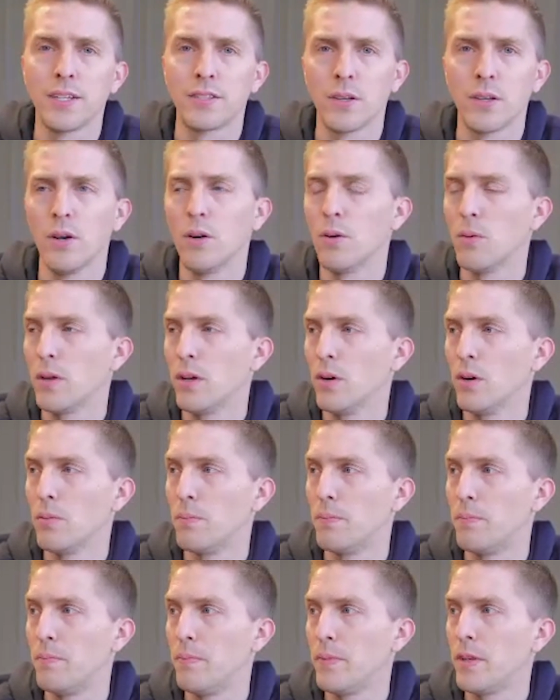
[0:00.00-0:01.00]

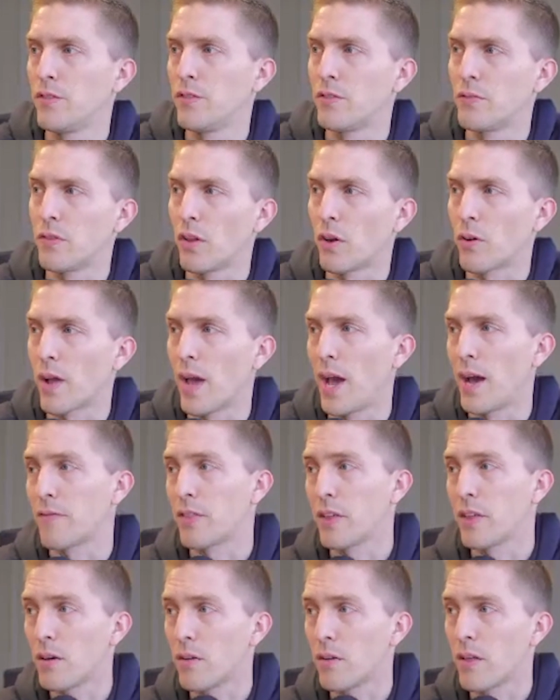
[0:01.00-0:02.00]
So he's in Florida half
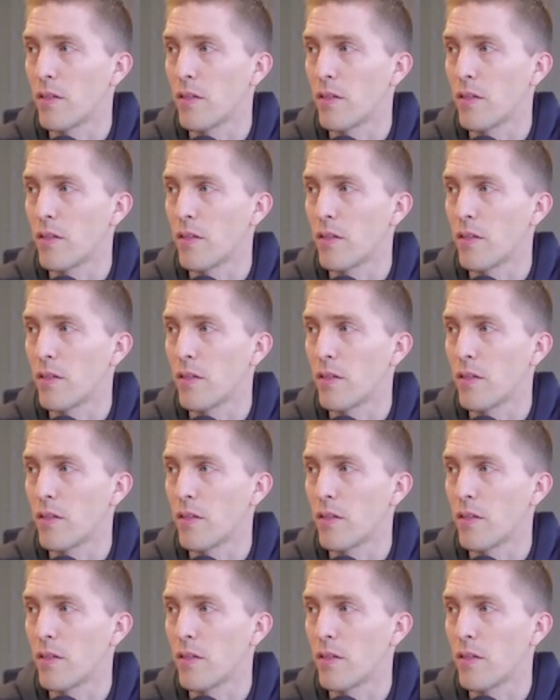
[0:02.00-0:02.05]
the year.